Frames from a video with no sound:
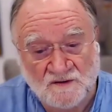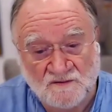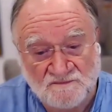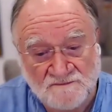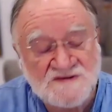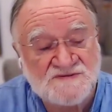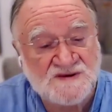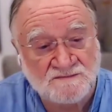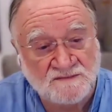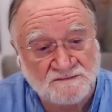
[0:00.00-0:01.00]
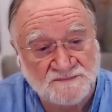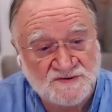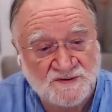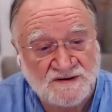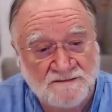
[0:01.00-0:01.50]
of meeting
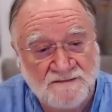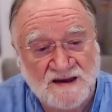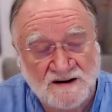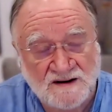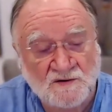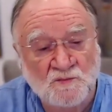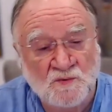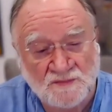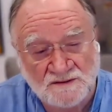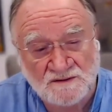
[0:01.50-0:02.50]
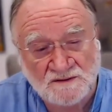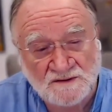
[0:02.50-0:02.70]
between a man and a woman,